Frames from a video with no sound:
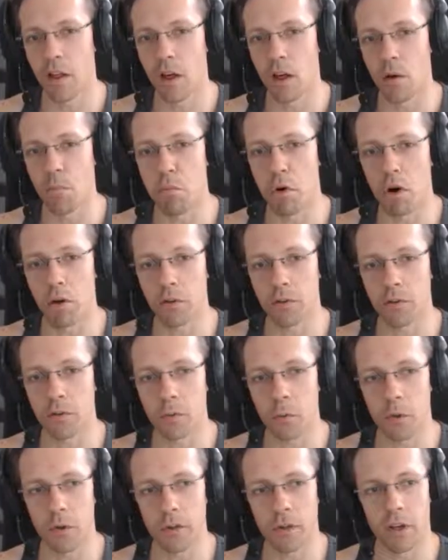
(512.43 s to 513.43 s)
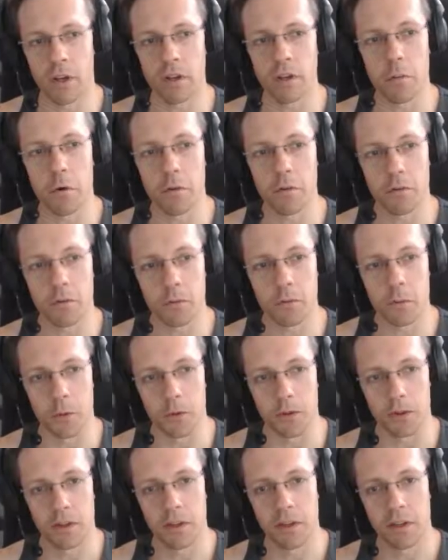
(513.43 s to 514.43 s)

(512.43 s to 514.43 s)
a paused squat and a boxed squat,